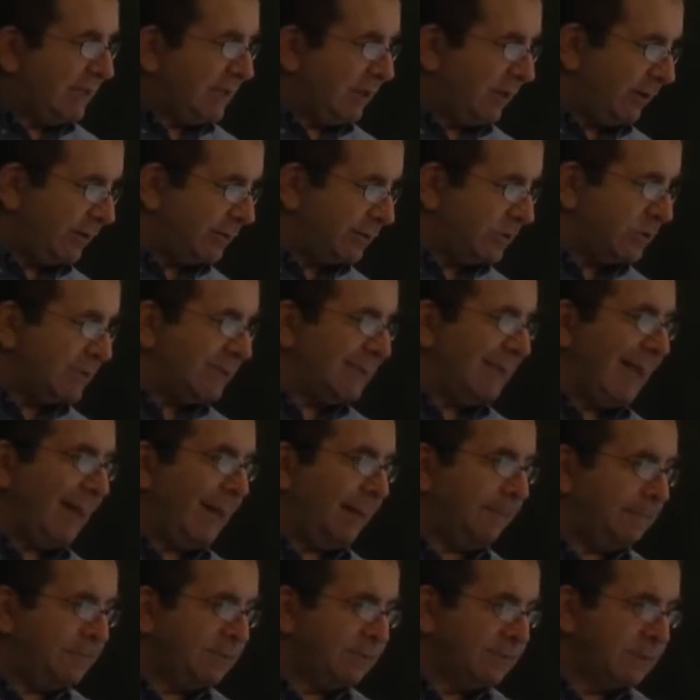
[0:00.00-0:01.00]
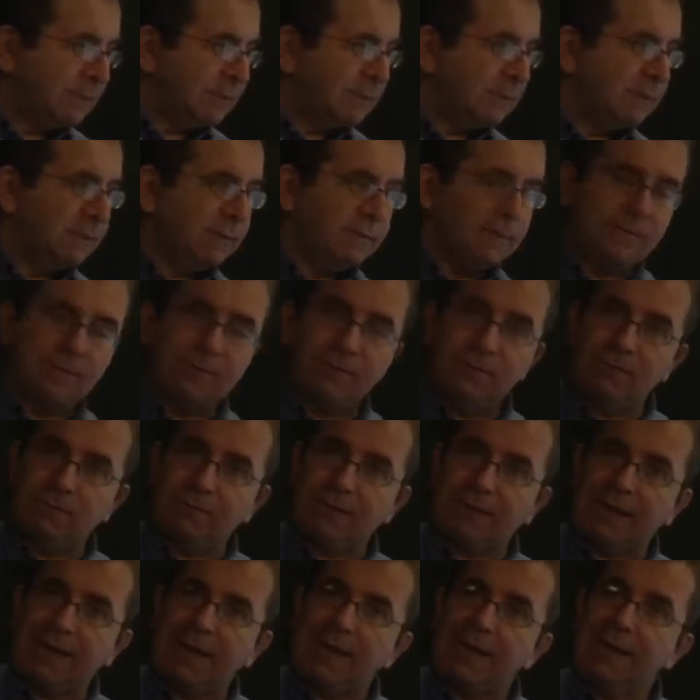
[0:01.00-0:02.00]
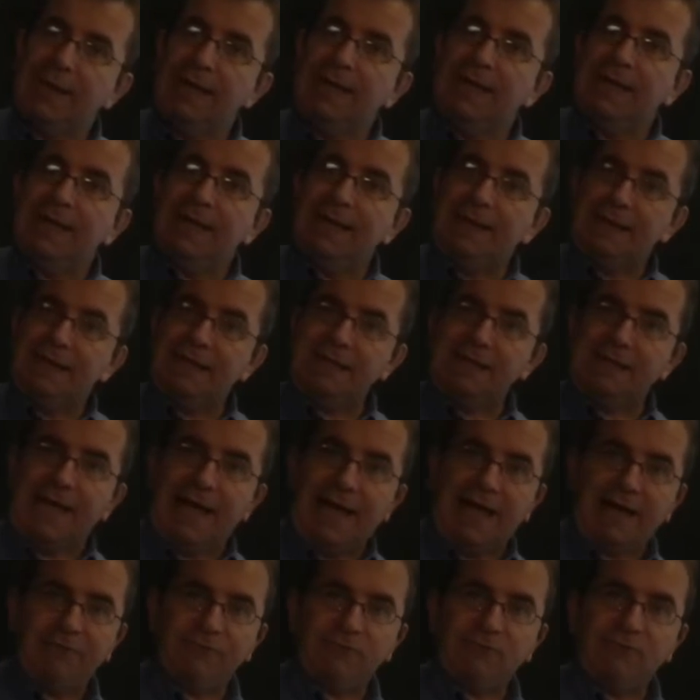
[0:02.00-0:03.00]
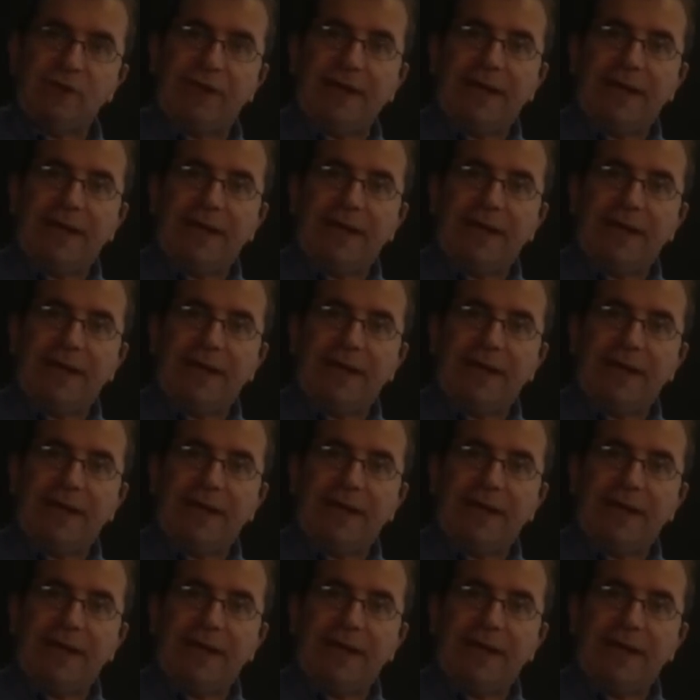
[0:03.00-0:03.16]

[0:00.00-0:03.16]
there are steps, okay, that have to